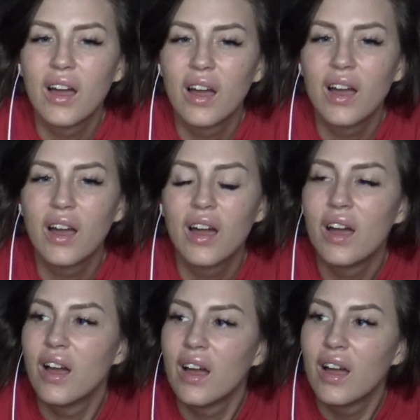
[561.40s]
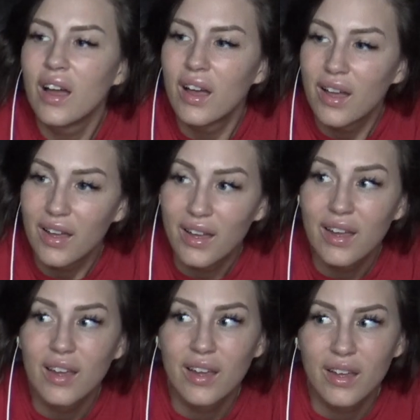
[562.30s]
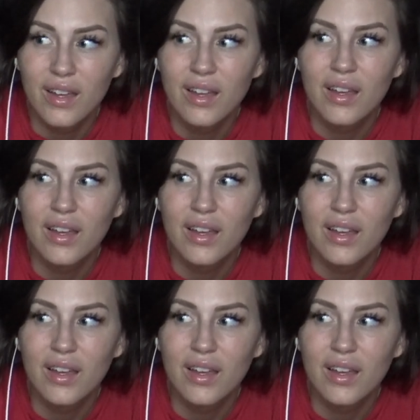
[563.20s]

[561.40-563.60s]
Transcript: (silent)